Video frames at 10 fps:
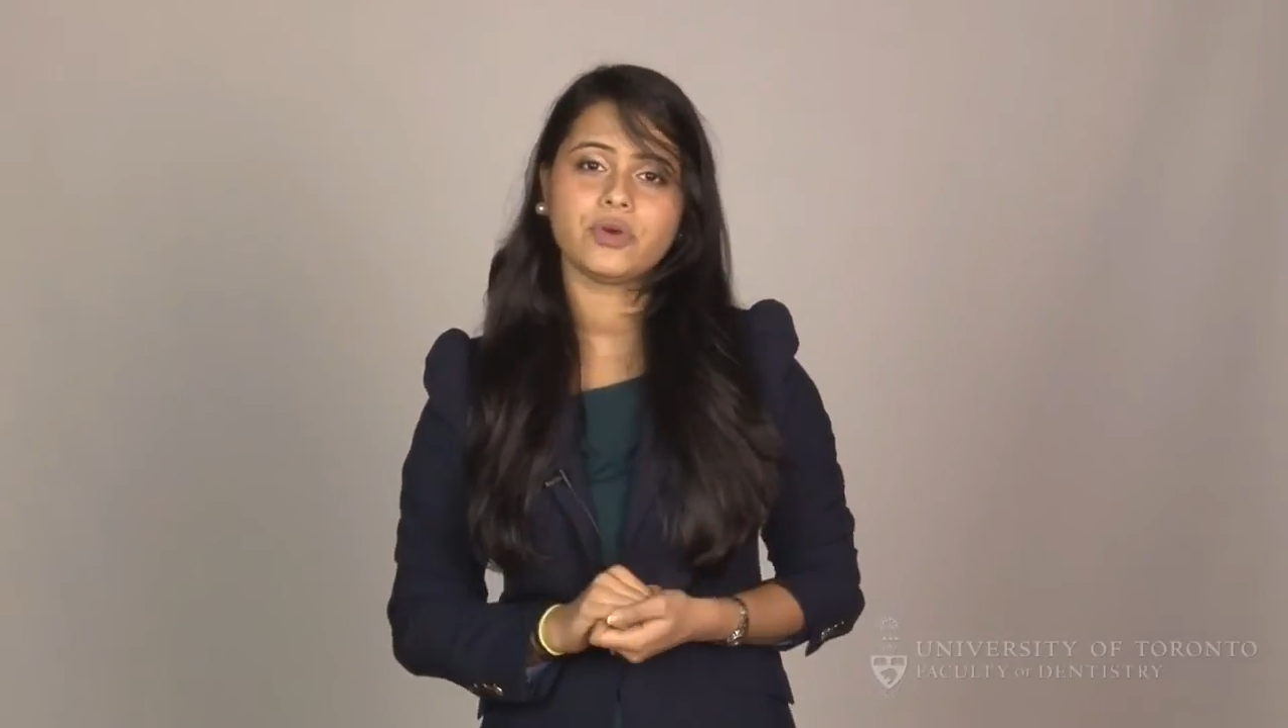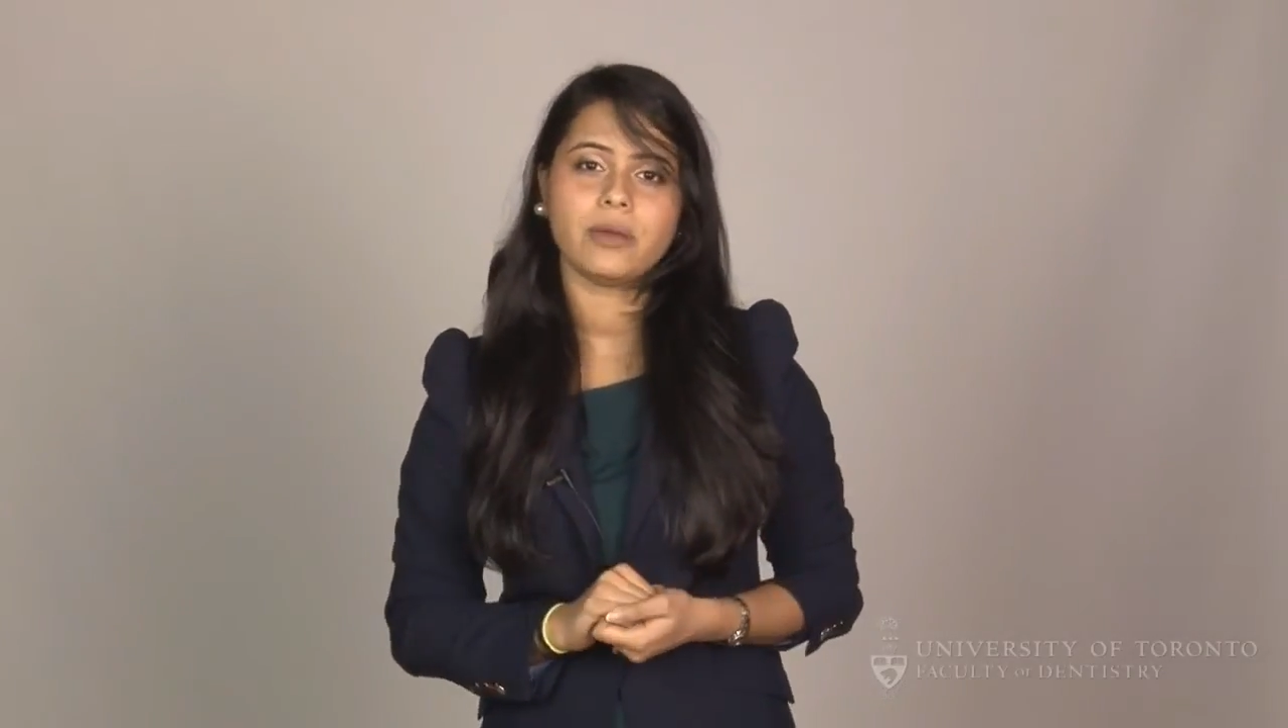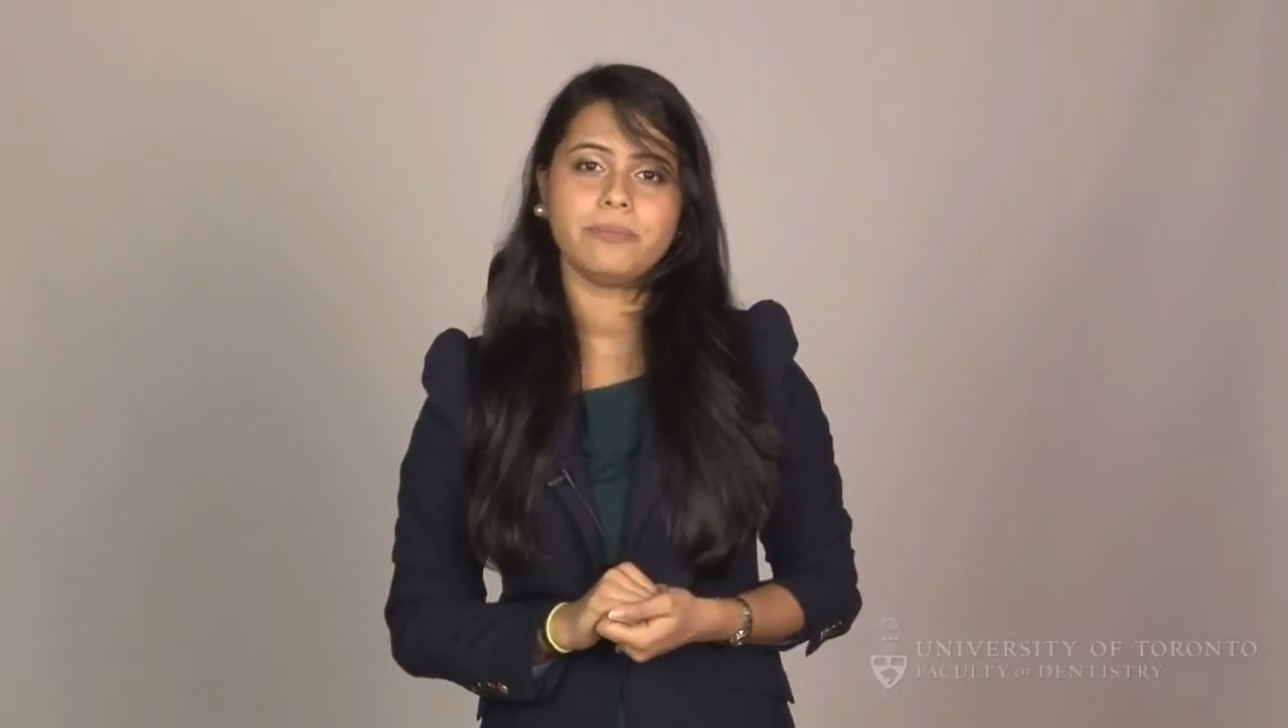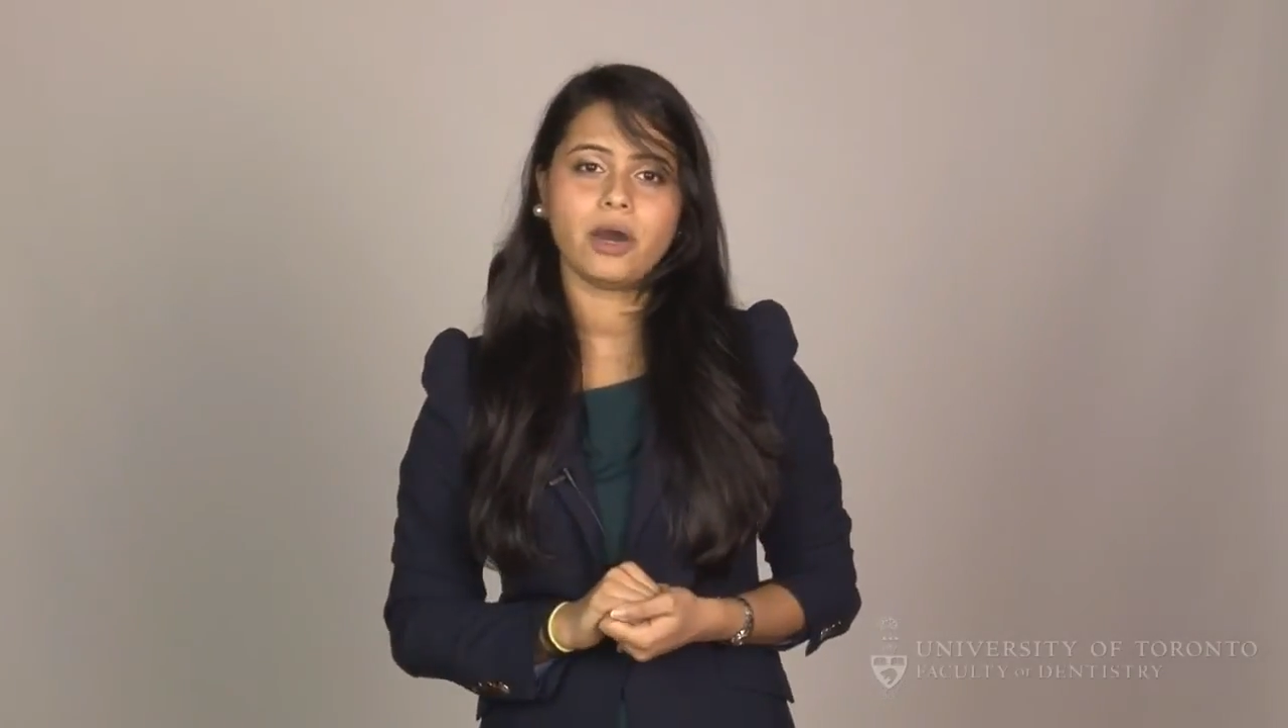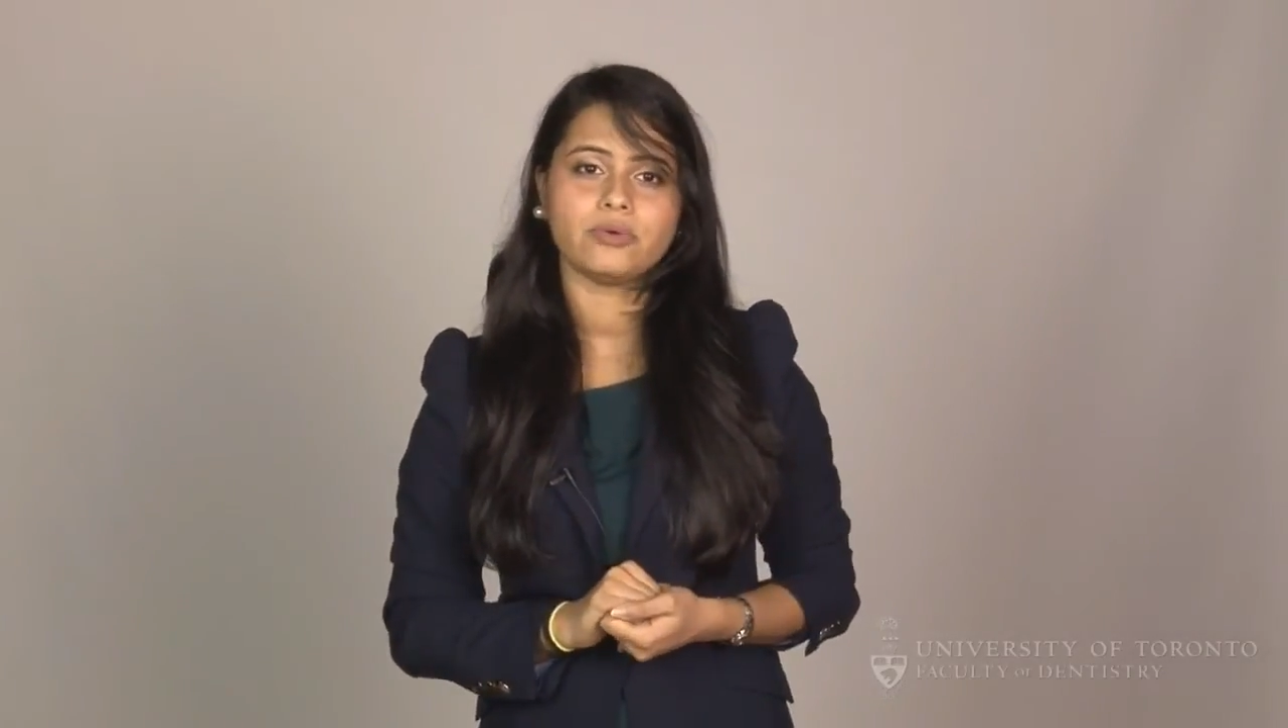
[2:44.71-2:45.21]

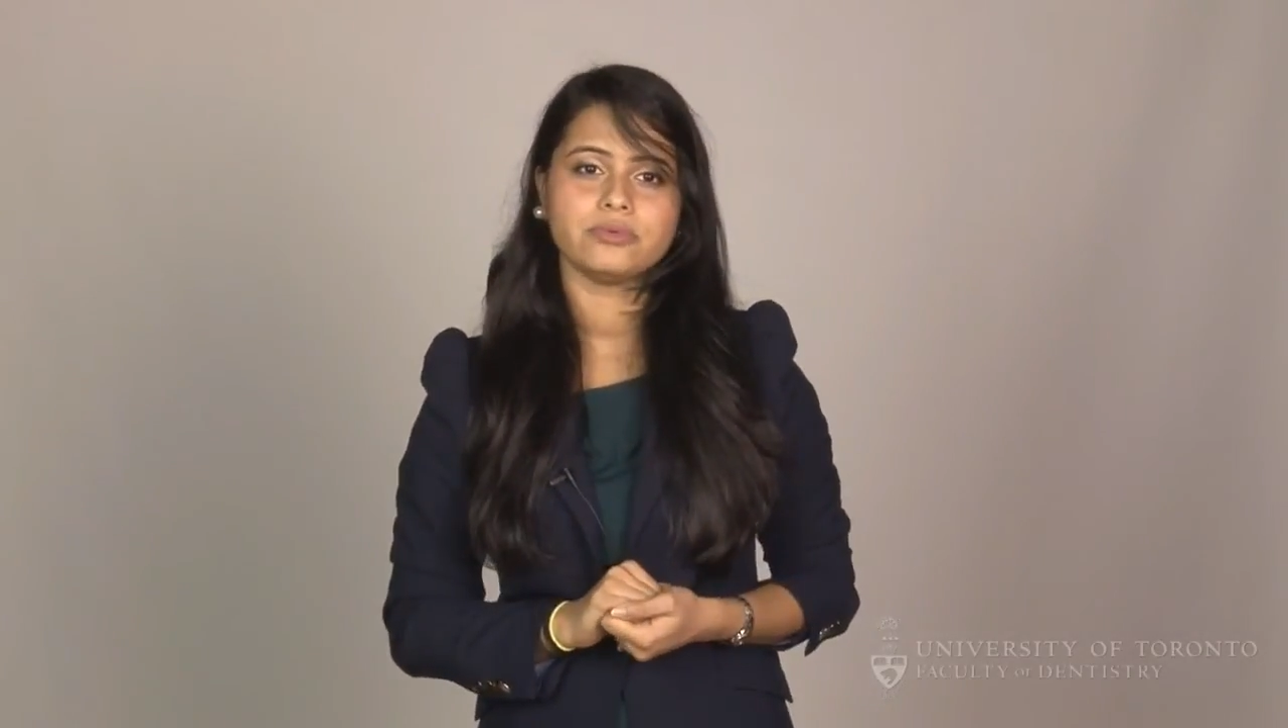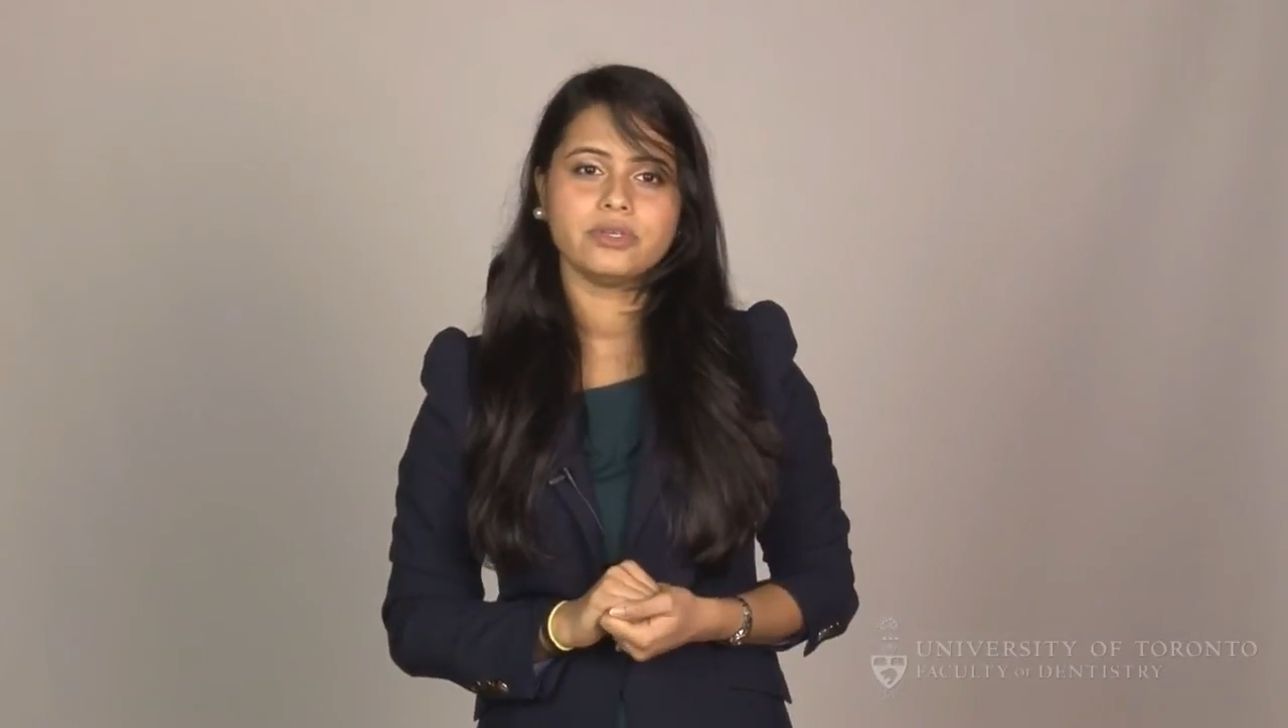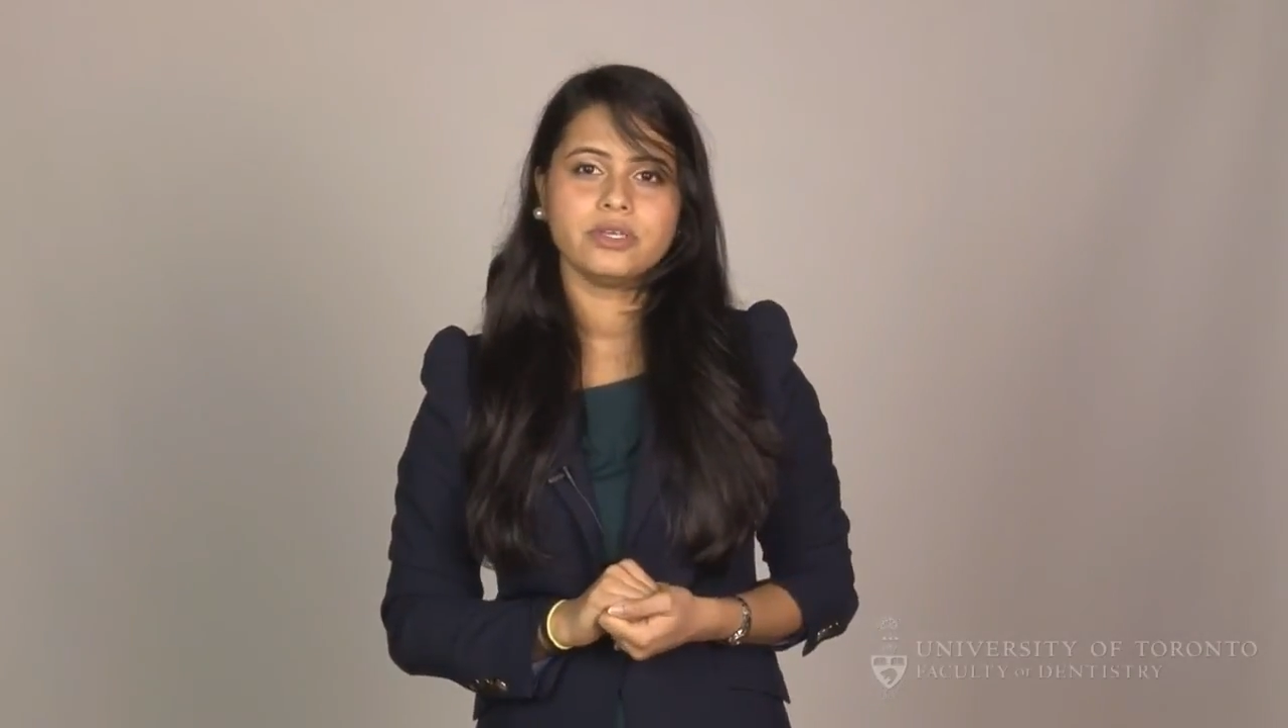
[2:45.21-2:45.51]
our bone.